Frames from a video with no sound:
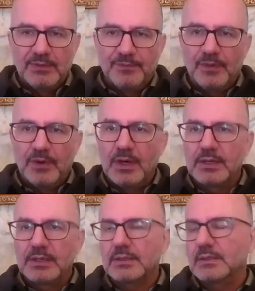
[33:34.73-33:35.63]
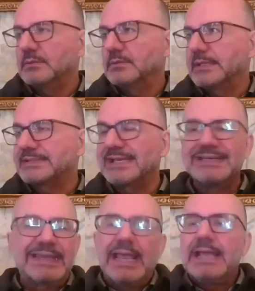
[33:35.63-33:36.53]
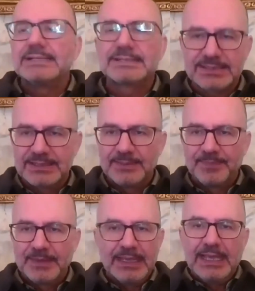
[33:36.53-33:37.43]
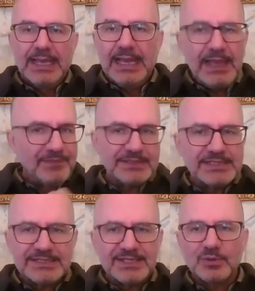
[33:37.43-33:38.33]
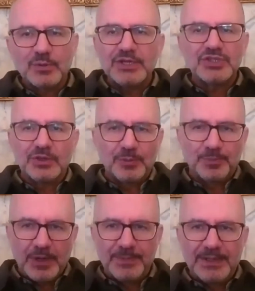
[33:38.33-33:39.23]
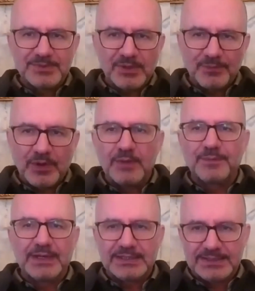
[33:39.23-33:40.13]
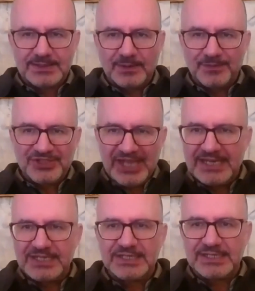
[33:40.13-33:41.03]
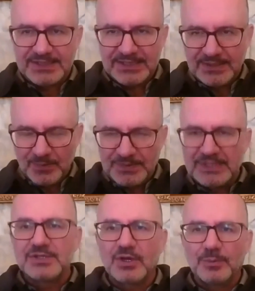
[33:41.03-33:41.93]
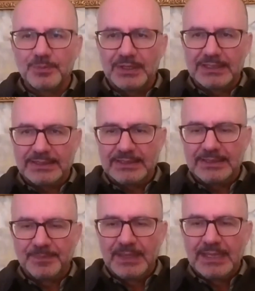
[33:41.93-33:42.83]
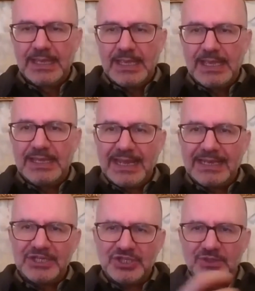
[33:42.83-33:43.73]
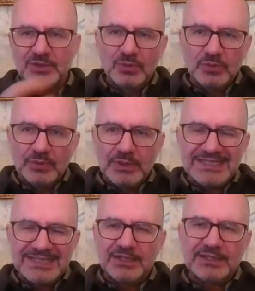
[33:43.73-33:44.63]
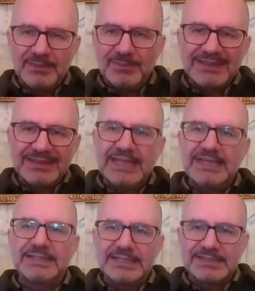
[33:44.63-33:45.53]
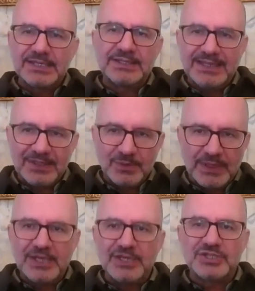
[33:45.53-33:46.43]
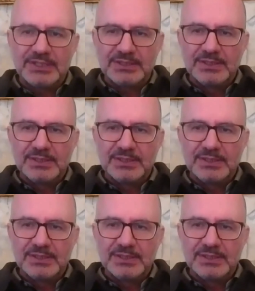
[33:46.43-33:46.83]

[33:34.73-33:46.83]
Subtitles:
for, let's say, decades. Having this situation of problems, of conflicts, of challenges within the community, in addition to a certain mentality, certain education,